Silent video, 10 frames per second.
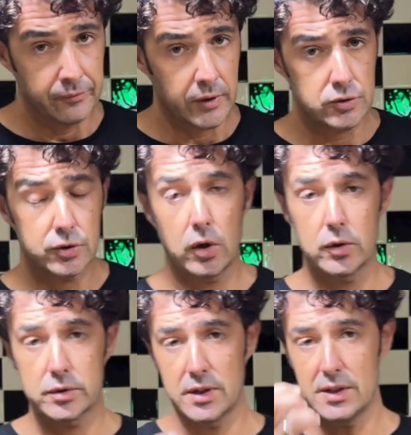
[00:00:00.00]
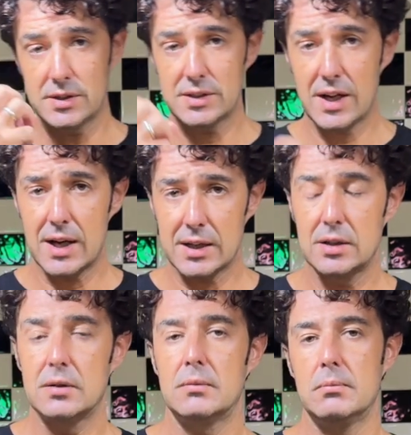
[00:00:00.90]
sauce is
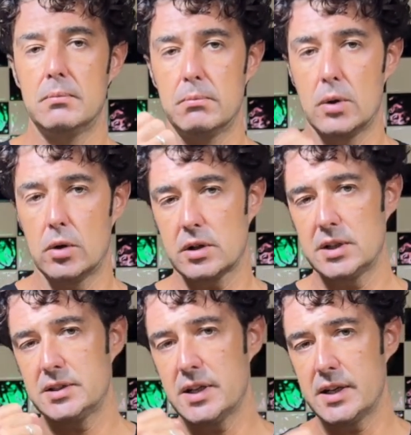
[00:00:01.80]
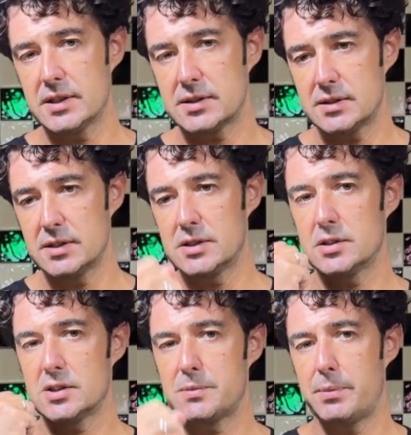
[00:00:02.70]
dark, more the taste is
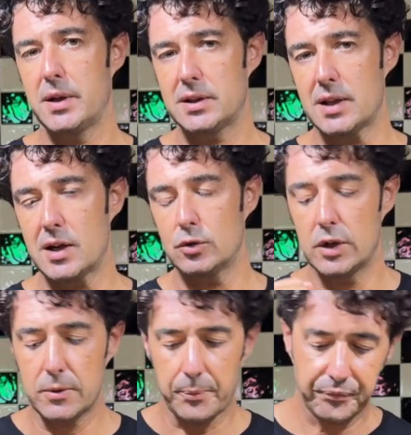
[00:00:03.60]
spectacular.